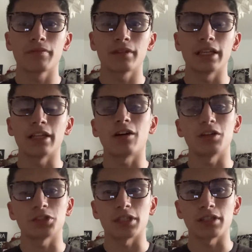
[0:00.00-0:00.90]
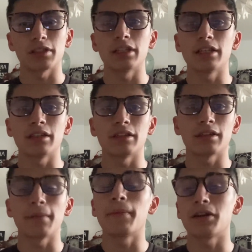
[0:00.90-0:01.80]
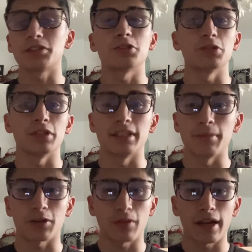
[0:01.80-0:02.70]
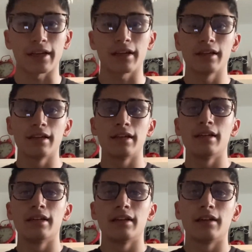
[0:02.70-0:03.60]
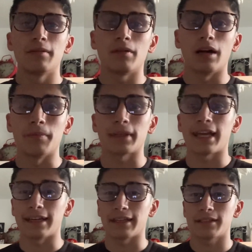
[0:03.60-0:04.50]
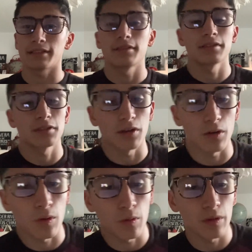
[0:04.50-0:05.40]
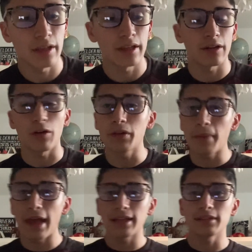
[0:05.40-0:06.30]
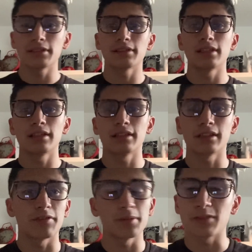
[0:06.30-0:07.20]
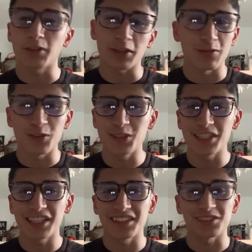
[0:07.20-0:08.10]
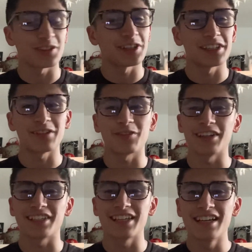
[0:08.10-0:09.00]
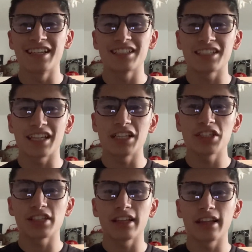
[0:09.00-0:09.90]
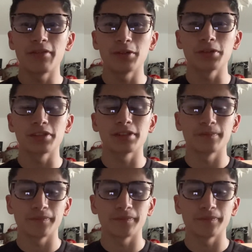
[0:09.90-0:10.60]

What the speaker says: In comparison to the Democratic candidate. So it all depends. Government's very confusing. There's very different stages and levels.